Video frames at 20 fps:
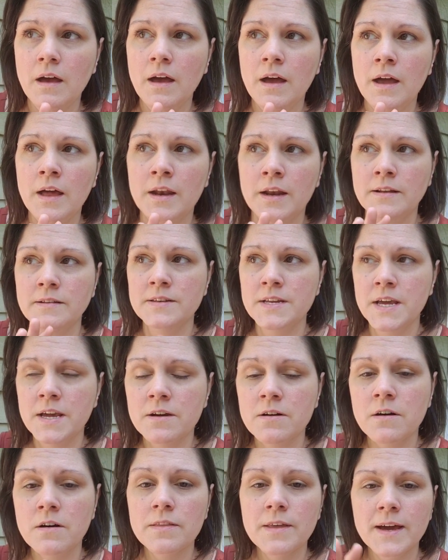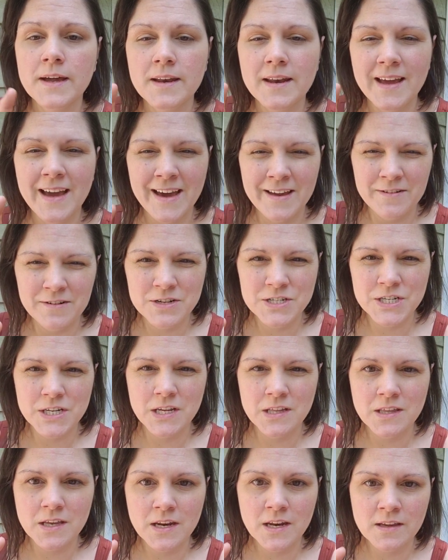And I take all that
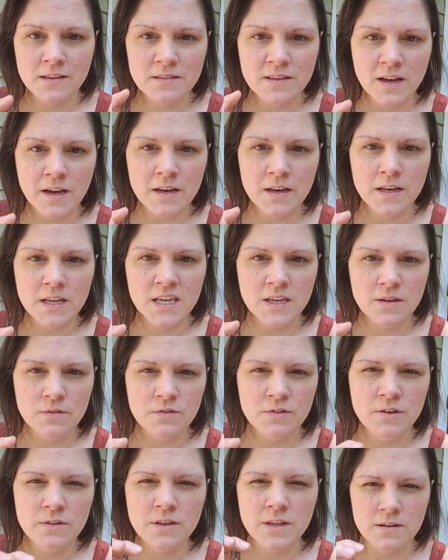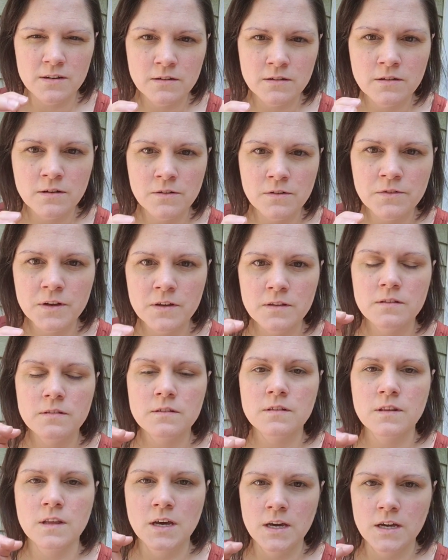energy that anxiety gives you, that
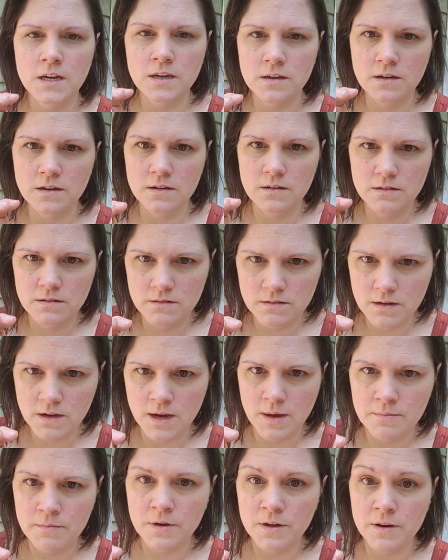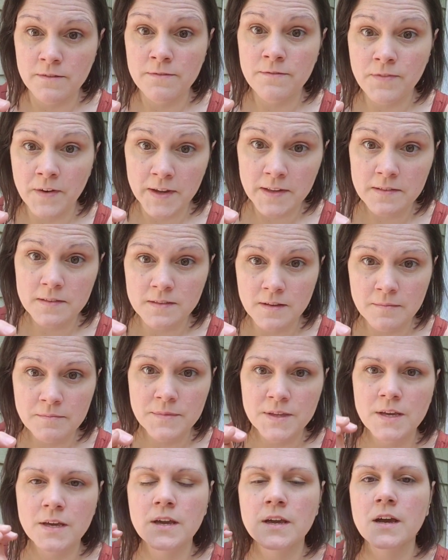nervous, like, I'm going to fight
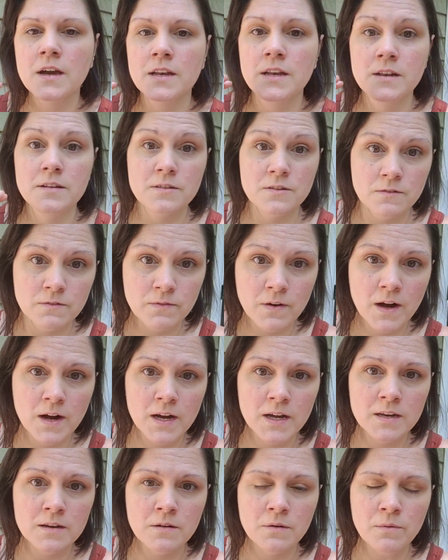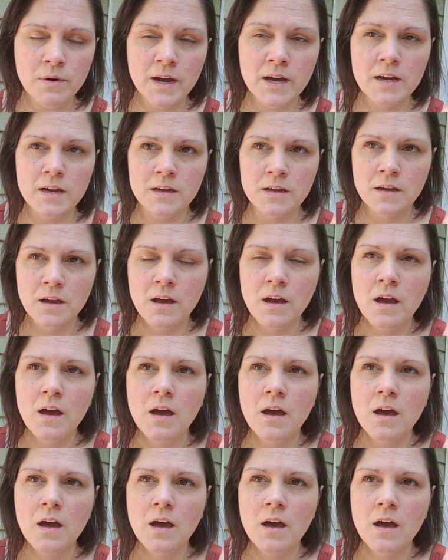something, I need to run away,